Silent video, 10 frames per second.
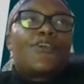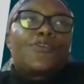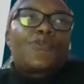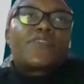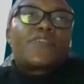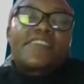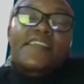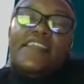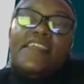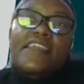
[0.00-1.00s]
you know,
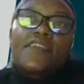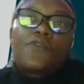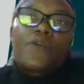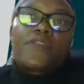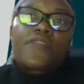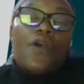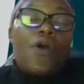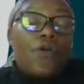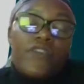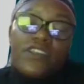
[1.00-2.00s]
recently with the
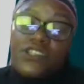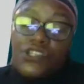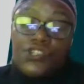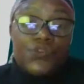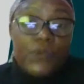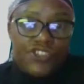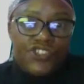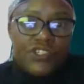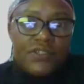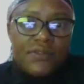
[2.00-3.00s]
COVID
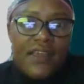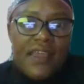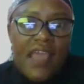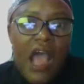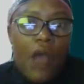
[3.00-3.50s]
situation, mm-hmm.